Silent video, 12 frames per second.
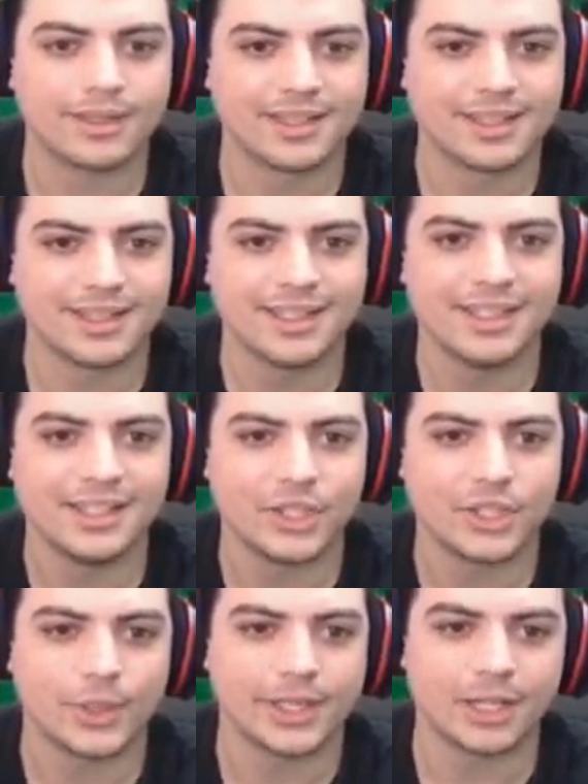I.
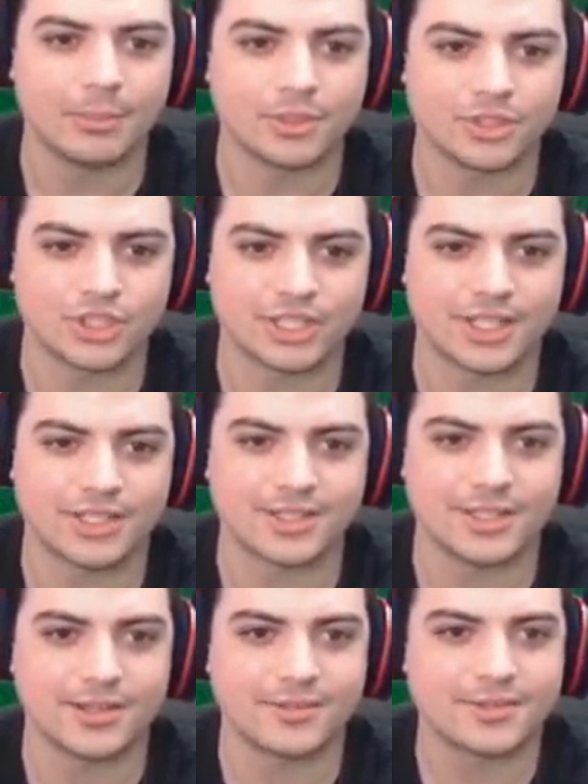you ain't got much chance
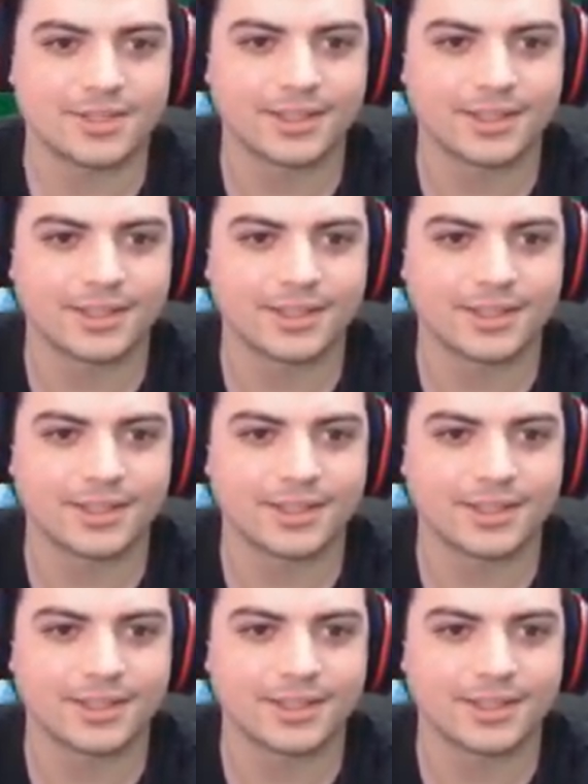left.